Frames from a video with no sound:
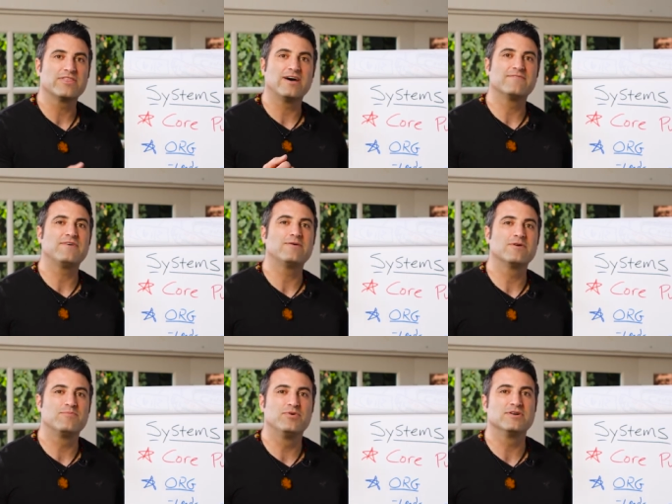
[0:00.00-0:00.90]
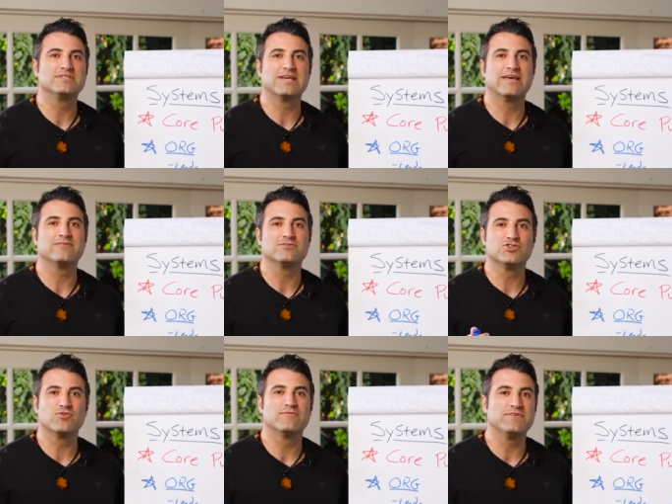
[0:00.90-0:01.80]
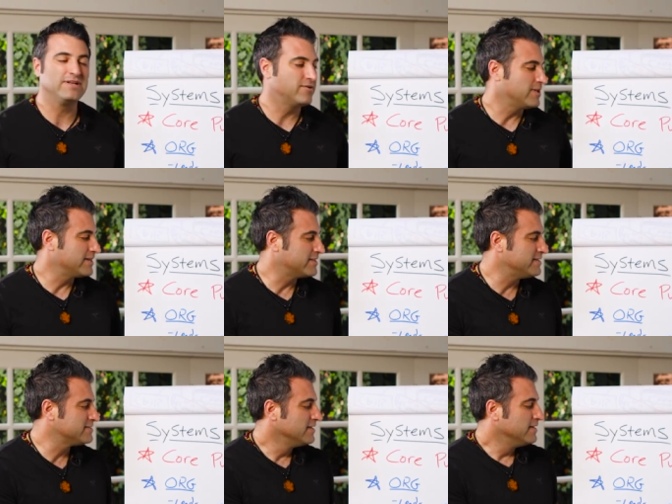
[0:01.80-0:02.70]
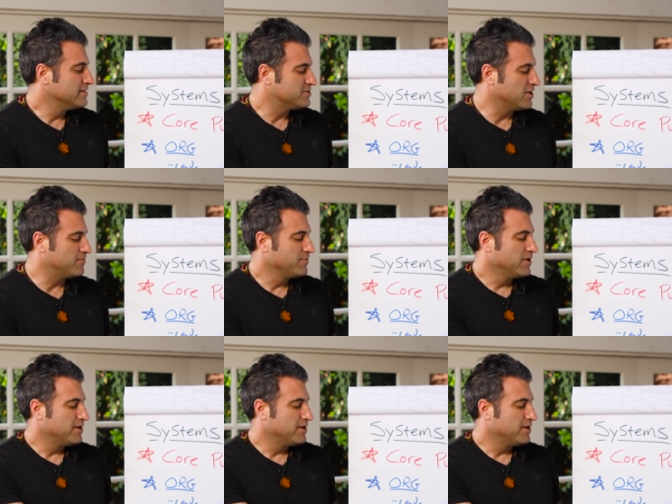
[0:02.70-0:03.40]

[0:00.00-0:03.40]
I thought if I were to put together a short video like this, so